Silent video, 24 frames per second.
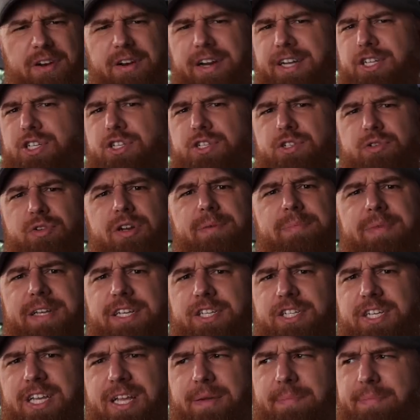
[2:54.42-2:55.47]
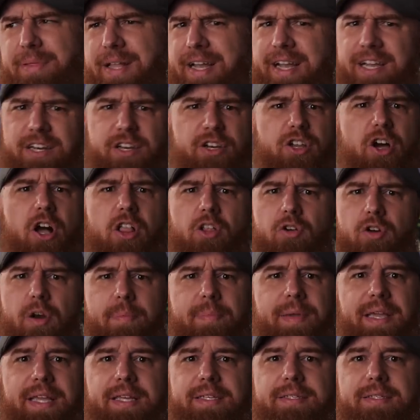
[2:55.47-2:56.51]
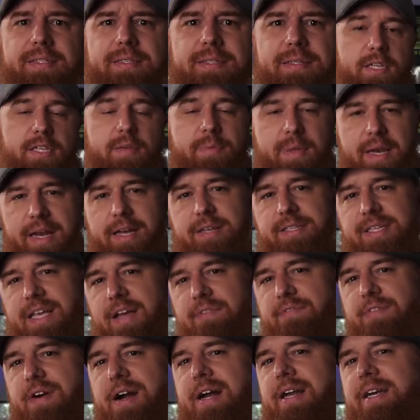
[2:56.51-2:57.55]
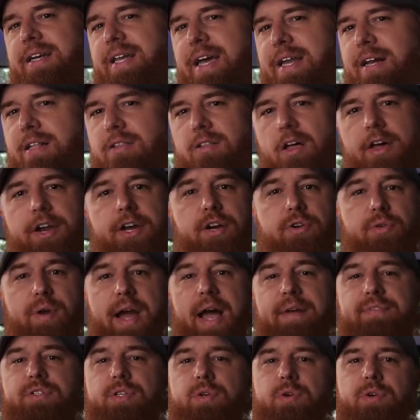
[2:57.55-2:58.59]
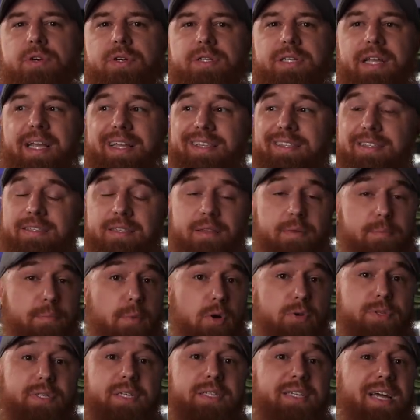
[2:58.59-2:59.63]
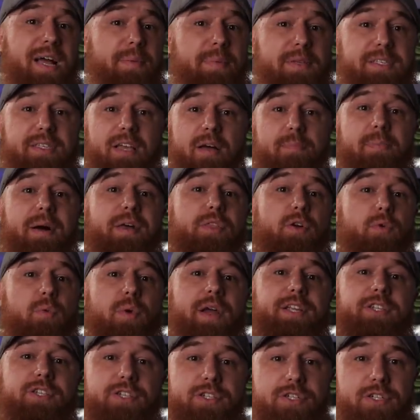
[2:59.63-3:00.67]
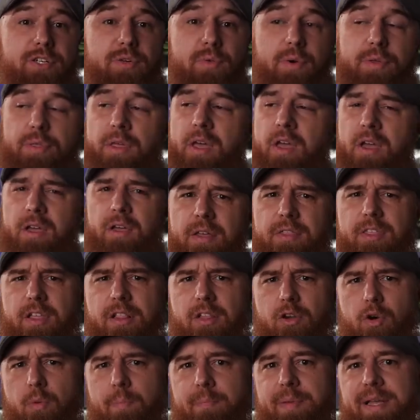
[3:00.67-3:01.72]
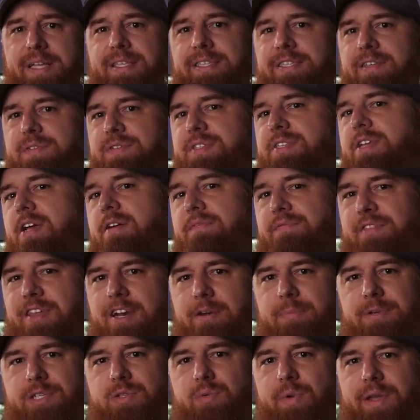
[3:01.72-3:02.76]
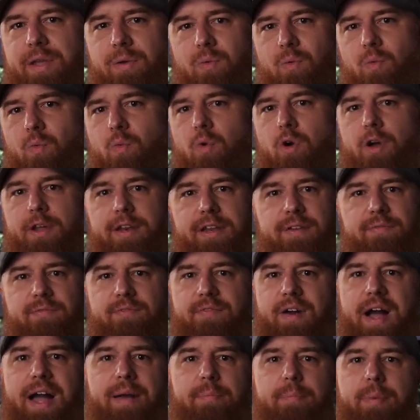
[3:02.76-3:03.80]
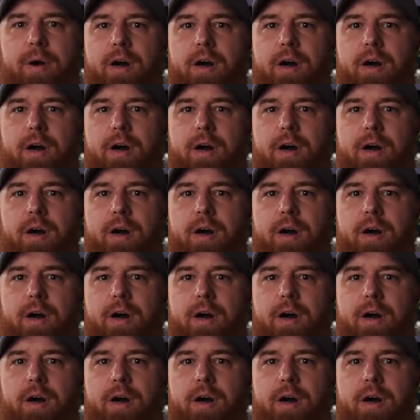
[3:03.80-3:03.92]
they're extremely cheap, like a dollar a piece. Something else I find at a lot of craft stores, and most of the time it's up by the register with the little bins of stuff that are between one and five